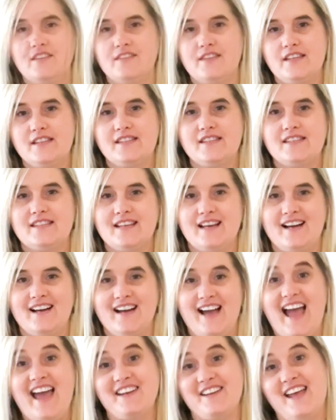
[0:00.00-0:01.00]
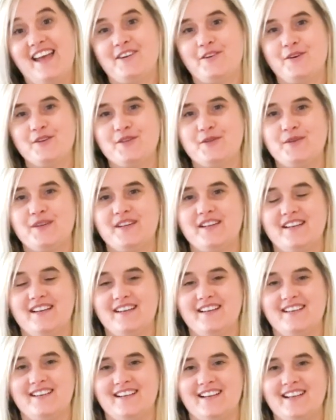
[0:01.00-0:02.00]
This also
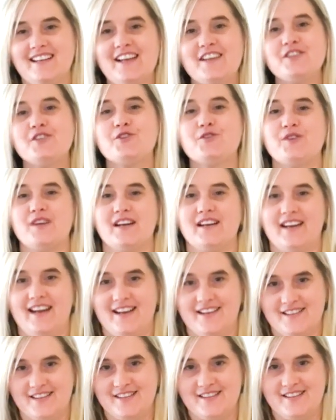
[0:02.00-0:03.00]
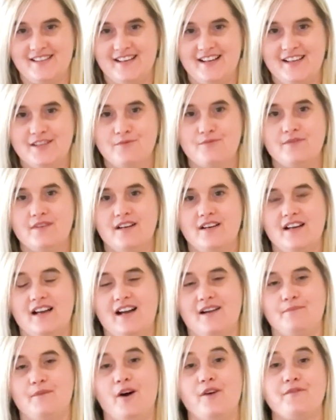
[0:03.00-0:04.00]
a clustering exercise
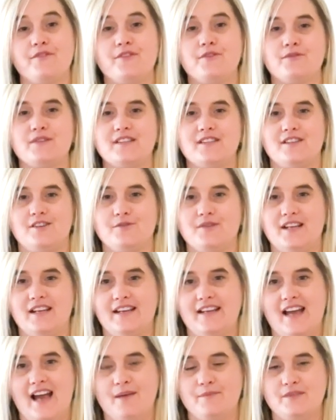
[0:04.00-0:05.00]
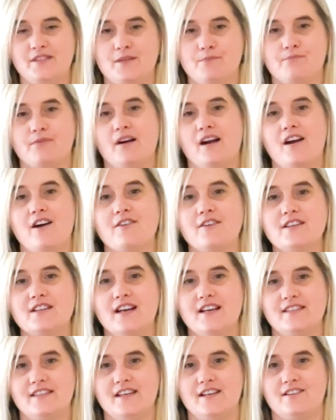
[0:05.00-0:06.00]
of the resulting gaps to
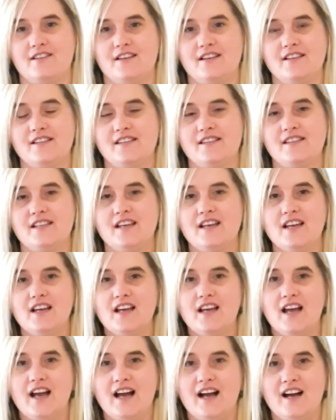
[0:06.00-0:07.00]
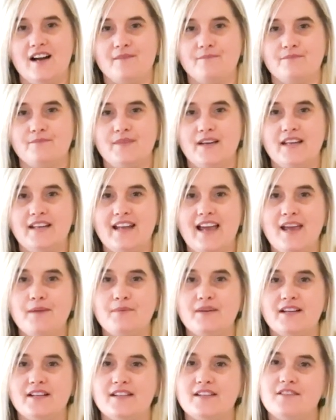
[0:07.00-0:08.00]
prioritize areas
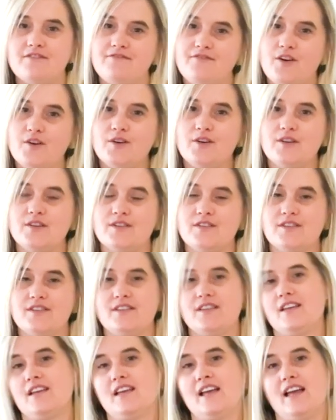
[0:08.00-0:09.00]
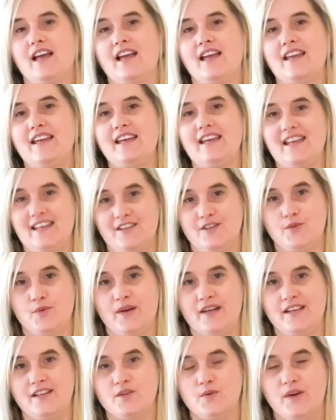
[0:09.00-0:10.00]
enabled us to focus in
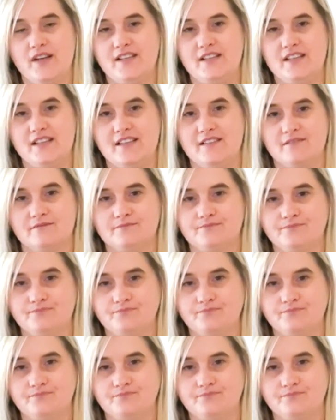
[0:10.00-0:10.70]
2020.